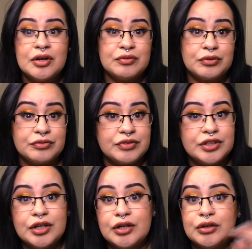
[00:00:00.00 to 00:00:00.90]
for
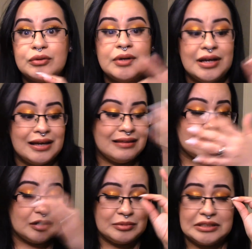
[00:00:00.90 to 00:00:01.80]
video, and then
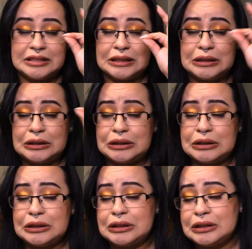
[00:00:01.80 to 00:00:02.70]
I'm just like, ugh.